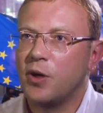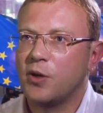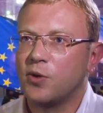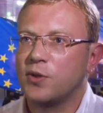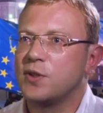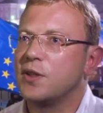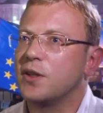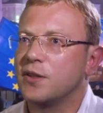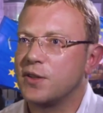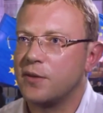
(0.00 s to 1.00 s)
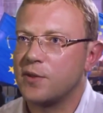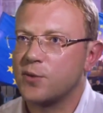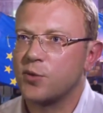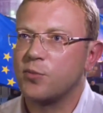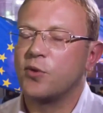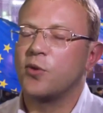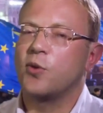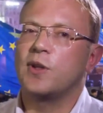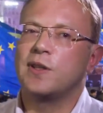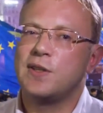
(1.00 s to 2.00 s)
not only the state security
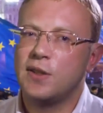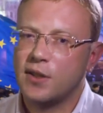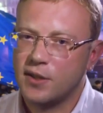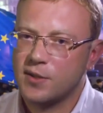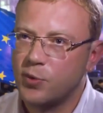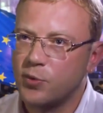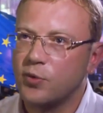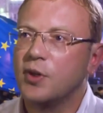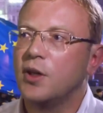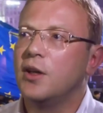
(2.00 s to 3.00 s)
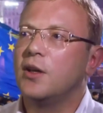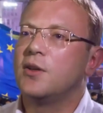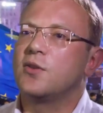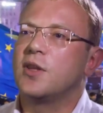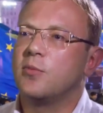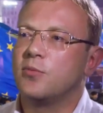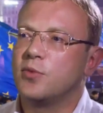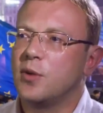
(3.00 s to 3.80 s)
forces, Ukraine security service,